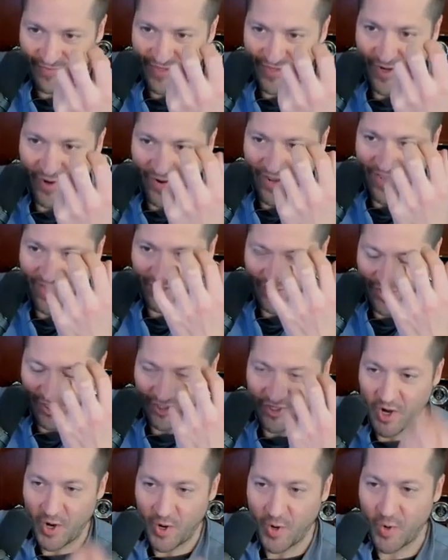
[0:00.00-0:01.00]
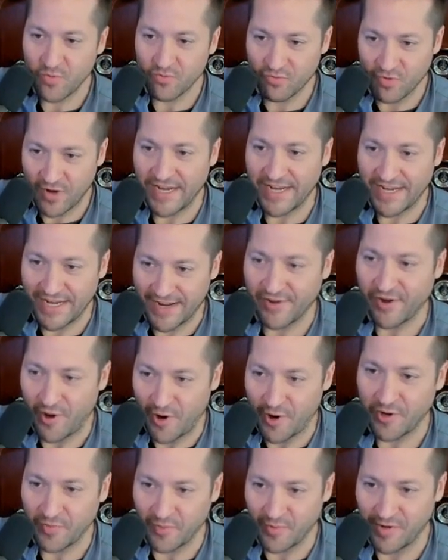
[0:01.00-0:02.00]
it's just code running on
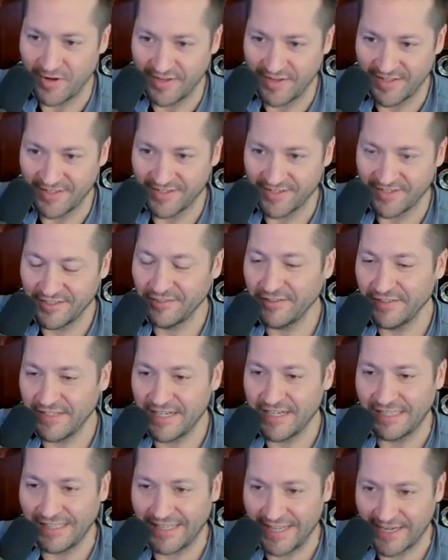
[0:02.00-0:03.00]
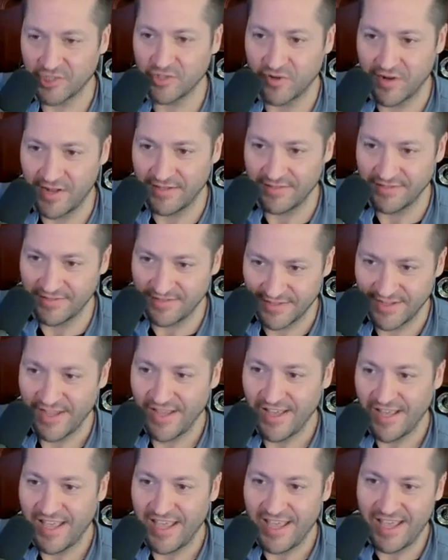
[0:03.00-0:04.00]
hardware. It still need electrons
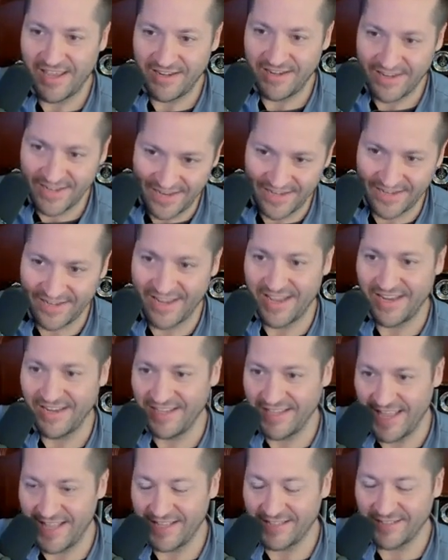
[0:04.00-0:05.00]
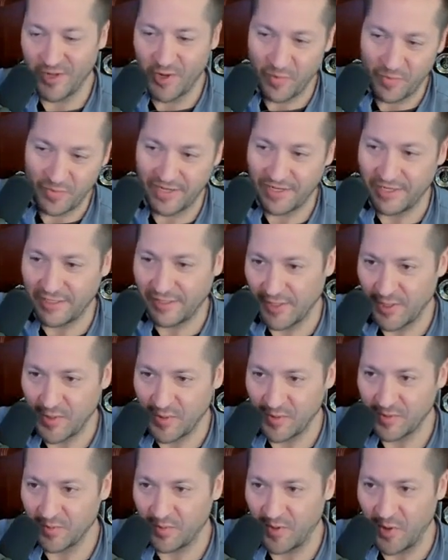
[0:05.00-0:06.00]
and gates to open and
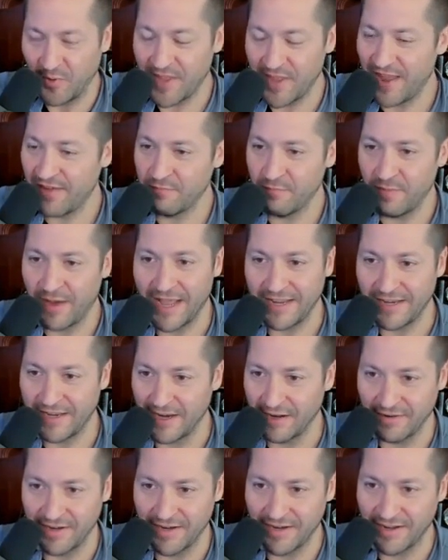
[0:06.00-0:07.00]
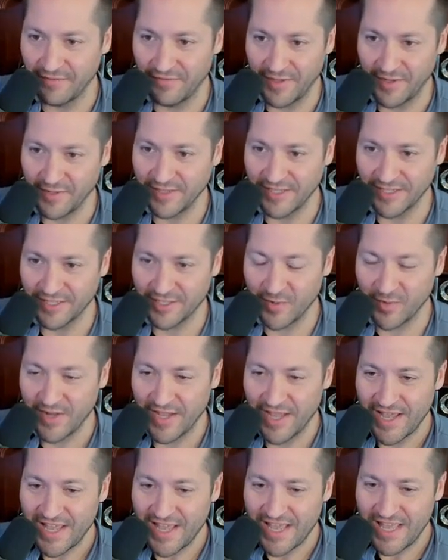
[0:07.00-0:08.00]
close. We only have binary event. So
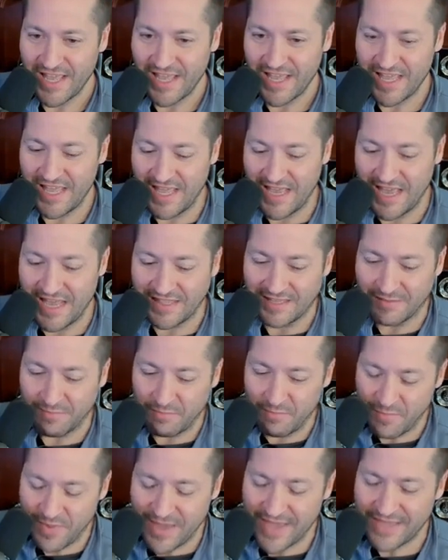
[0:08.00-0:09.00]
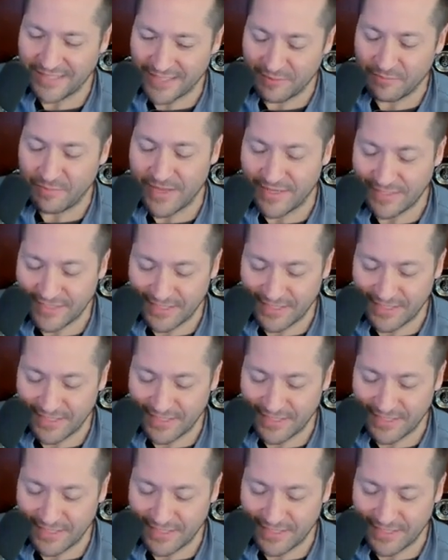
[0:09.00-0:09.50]
at the basic